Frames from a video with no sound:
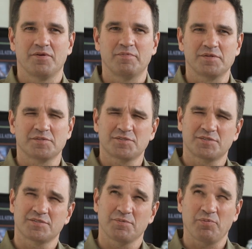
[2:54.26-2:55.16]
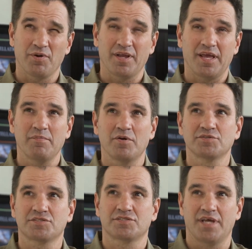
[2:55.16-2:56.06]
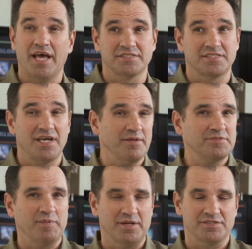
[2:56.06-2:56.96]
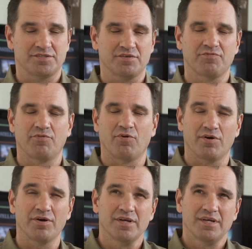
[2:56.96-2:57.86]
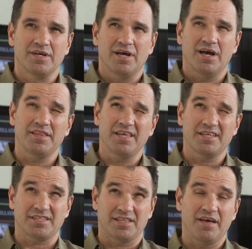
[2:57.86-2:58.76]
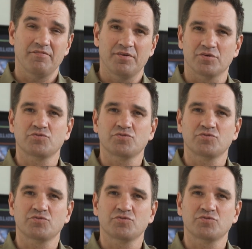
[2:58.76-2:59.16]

we've been supporting Amos as a top sponsor for I think it's 11 or